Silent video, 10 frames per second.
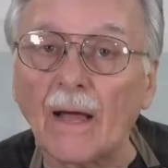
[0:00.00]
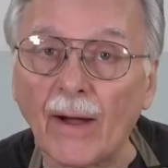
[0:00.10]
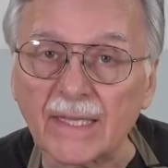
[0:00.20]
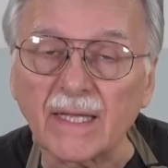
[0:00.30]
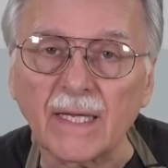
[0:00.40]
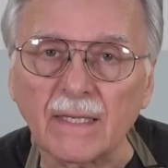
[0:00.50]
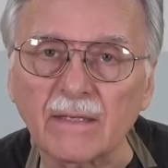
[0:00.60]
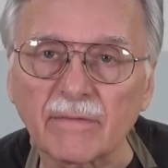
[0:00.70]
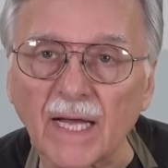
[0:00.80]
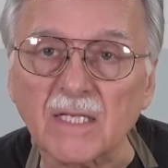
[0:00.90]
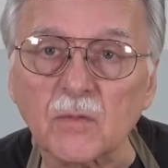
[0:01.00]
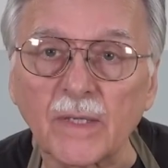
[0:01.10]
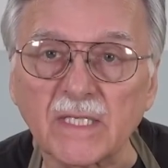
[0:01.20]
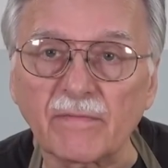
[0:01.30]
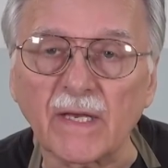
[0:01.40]
Now at the end of last
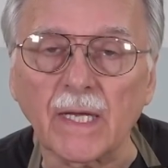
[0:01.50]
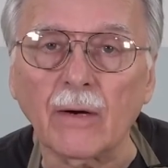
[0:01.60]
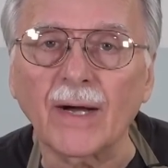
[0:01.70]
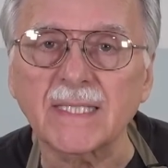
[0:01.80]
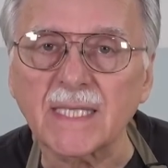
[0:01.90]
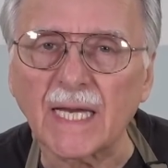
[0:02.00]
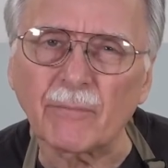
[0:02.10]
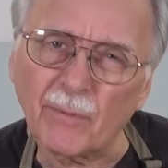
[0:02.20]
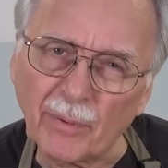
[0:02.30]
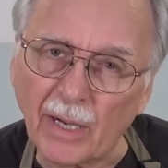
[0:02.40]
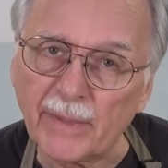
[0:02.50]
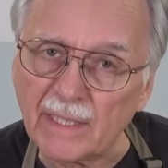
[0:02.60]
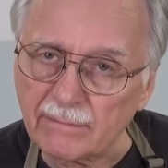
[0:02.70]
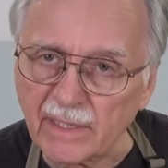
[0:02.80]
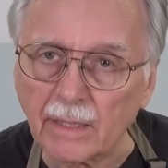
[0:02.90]
week's video, I said it would
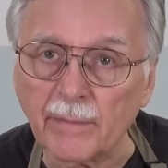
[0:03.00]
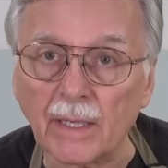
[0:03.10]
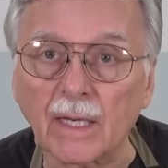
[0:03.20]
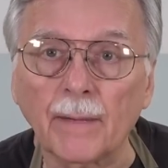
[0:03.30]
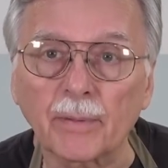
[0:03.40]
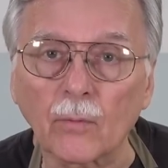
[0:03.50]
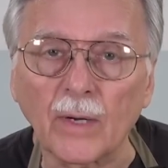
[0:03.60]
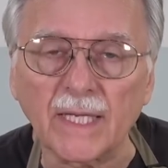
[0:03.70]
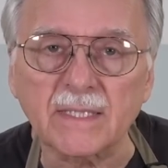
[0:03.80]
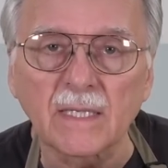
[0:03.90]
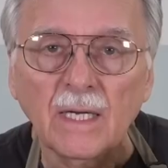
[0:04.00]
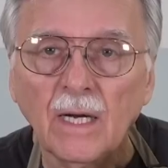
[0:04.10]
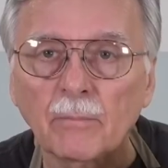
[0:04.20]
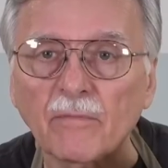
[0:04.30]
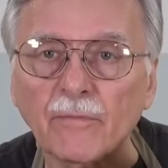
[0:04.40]
probably take me a couple of weeks
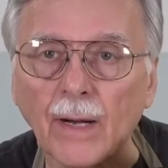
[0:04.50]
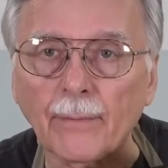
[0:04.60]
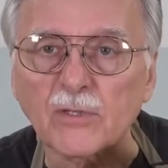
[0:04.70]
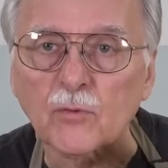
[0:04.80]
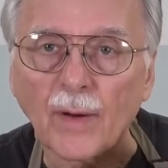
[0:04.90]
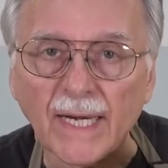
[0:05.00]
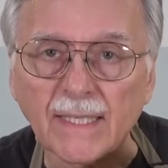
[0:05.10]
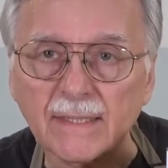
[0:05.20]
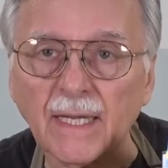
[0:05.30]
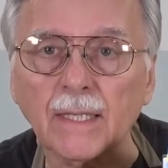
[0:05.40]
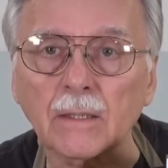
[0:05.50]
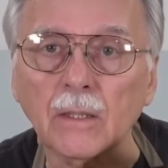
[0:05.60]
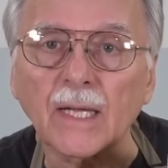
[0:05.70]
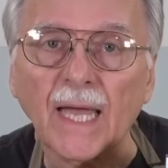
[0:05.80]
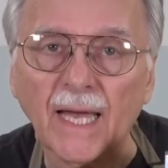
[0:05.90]
before I was ready to take a
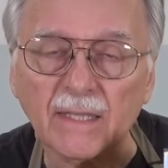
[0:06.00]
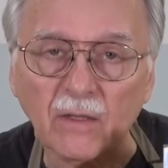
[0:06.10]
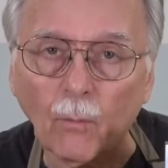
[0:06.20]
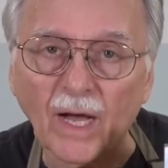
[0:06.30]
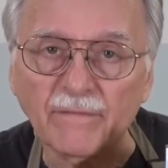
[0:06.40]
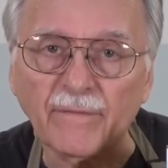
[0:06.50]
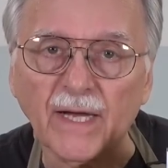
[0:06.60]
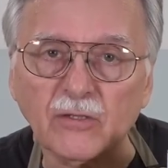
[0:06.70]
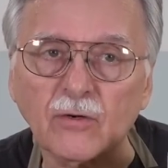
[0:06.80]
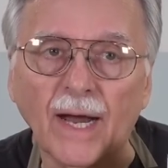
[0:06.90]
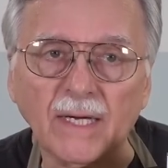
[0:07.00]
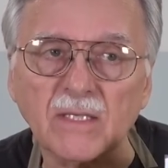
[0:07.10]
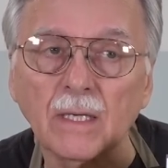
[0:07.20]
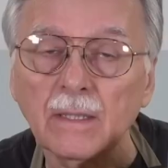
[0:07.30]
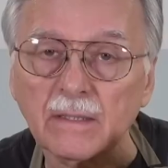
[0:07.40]
look at the Wi-Fi
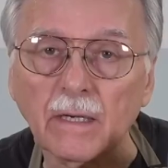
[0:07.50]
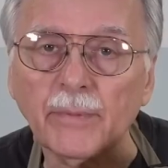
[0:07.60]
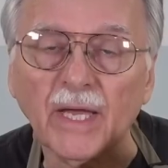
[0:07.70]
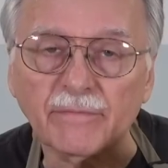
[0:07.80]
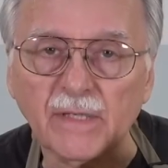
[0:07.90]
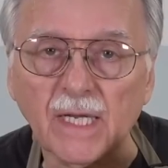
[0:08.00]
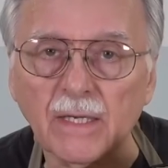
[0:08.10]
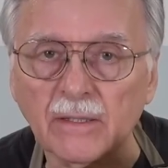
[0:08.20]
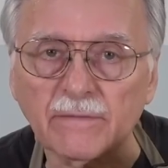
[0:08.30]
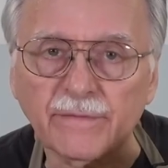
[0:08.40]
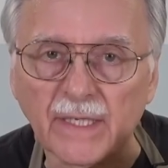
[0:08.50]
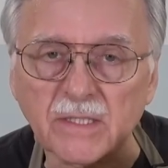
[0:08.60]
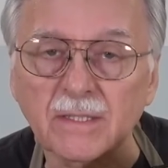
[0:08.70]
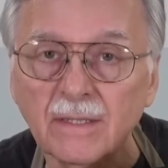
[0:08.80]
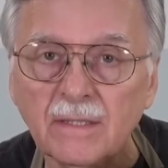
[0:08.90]
Trax WFD
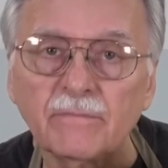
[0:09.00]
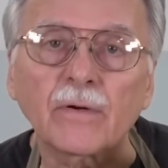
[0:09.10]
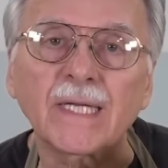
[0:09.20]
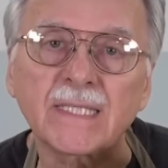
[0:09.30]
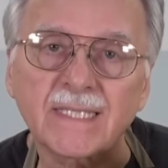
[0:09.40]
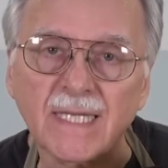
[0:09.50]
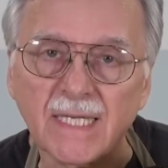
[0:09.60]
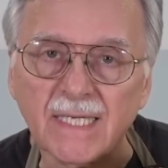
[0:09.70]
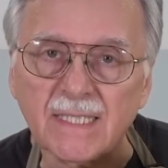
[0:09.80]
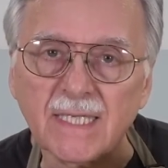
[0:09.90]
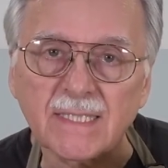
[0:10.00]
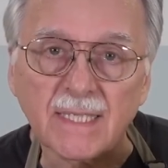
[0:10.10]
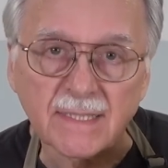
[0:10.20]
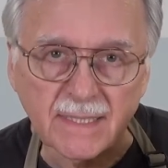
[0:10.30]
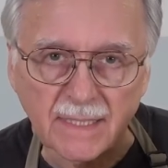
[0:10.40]
interface for NCE
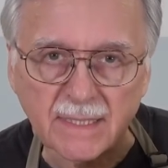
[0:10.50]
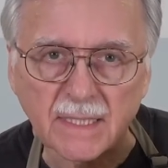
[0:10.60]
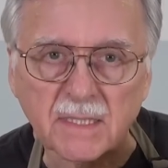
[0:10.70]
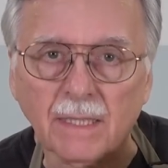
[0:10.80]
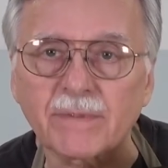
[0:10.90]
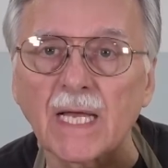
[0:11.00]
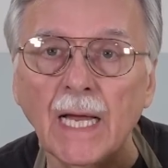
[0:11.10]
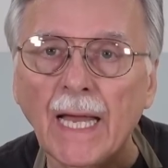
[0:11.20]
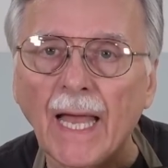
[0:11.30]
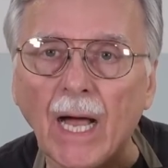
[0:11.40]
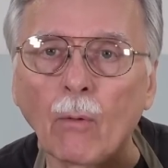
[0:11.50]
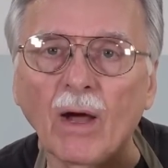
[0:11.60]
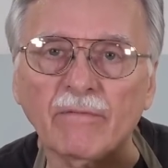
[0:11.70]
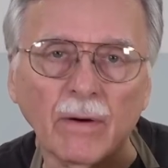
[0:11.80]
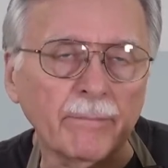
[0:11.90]
DCC systems.
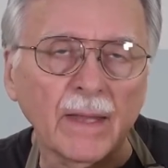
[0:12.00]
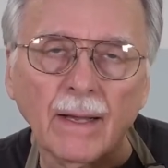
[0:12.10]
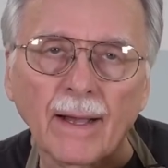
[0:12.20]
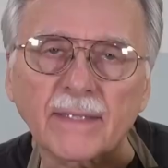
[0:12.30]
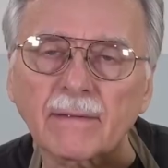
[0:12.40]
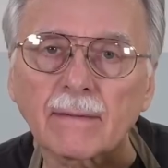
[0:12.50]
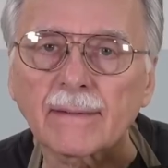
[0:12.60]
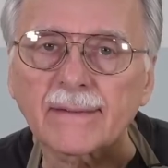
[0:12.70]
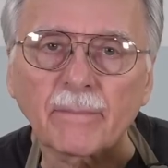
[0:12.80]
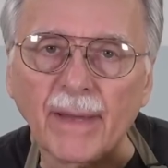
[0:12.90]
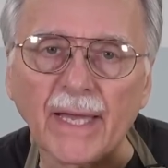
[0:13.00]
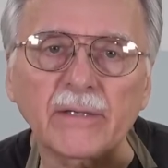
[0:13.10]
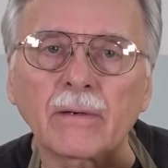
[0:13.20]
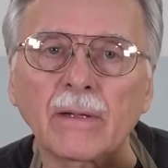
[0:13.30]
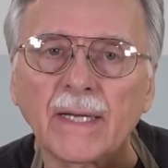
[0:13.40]
However, I took a look at the
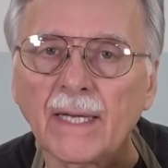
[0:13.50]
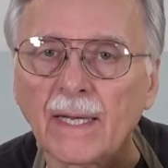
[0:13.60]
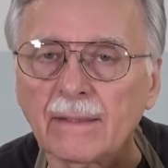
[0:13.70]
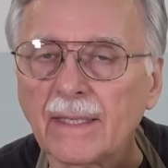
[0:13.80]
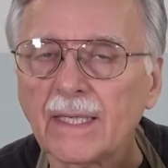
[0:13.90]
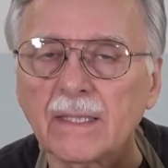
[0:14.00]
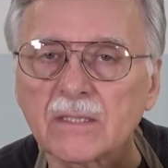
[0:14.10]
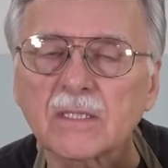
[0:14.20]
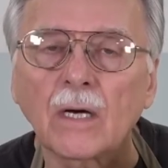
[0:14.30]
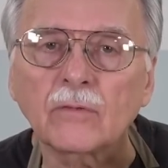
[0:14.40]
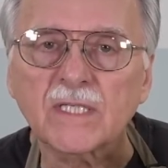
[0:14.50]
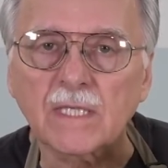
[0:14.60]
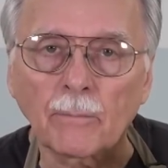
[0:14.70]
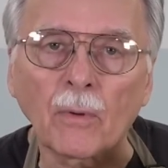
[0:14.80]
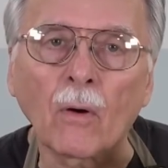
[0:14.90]
manual and it is so
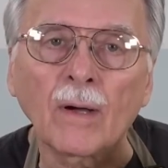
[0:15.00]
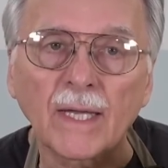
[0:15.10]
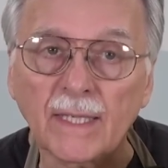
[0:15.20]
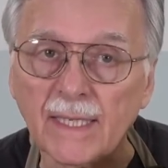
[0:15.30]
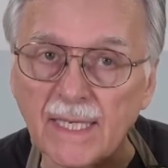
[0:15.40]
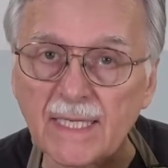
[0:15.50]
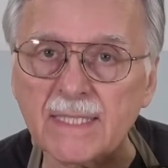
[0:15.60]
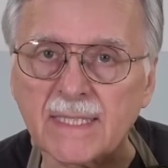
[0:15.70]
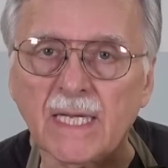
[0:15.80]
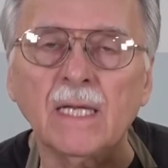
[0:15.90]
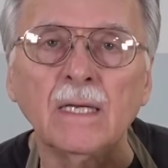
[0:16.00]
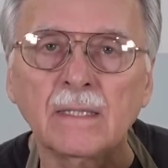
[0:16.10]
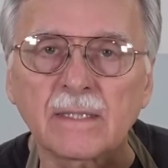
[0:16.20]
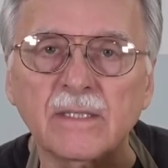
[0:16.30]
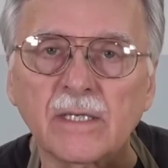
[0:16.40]
simple and easy
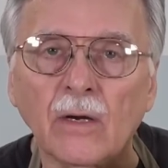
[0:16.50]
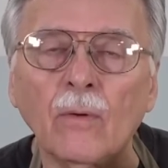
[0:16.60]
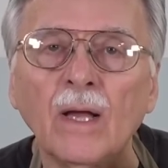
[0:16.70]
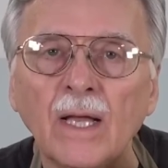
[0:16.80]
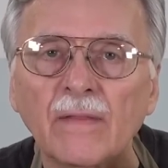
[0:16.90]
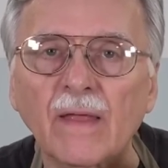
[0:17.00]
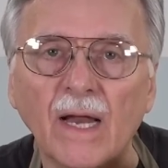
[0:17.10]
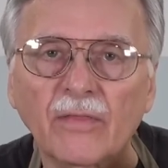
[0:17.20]
to do that